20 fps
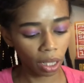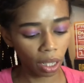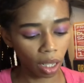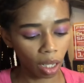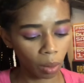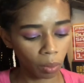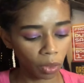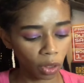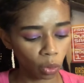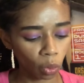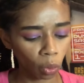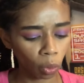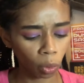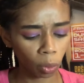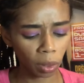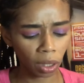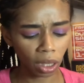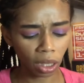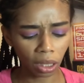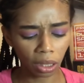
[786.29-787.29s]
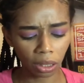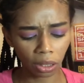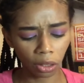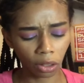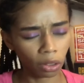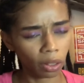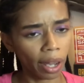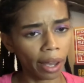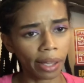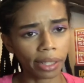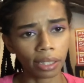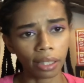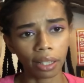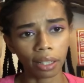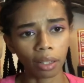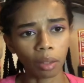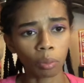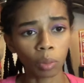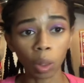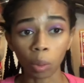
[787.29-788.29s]
This one will be considered as
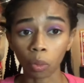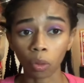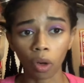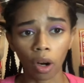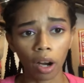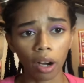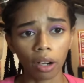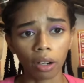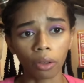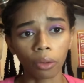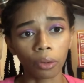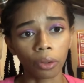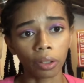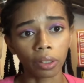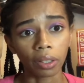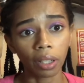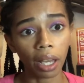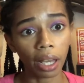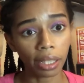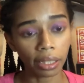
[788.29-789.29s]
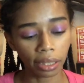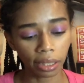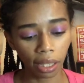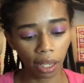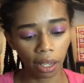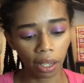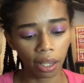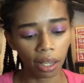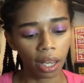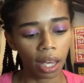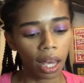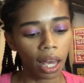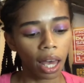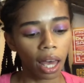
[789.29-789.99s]
like a memoir or an essay,